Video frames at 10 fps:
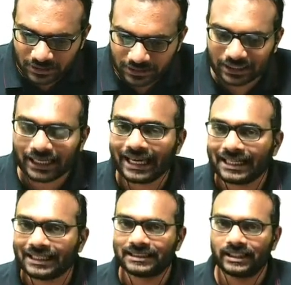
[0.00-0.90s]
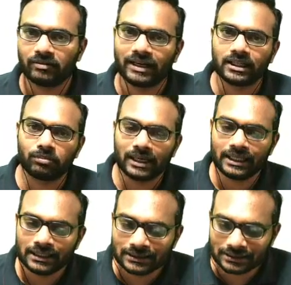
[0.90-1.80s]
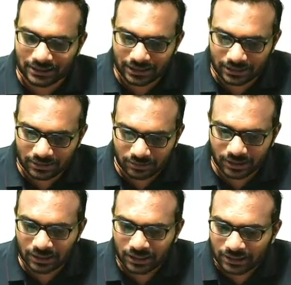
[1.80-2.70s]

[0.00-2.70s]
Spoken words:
the energy divided by c. Okay.